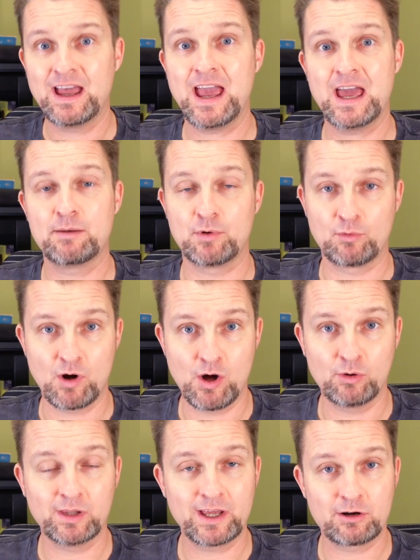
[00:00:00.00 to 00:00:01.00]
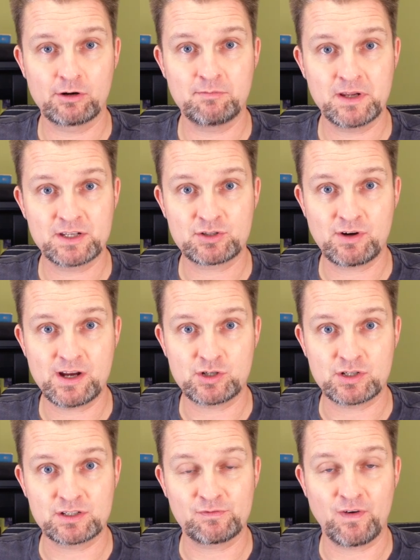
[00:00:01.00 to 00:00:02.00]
and Monroe, later administrations,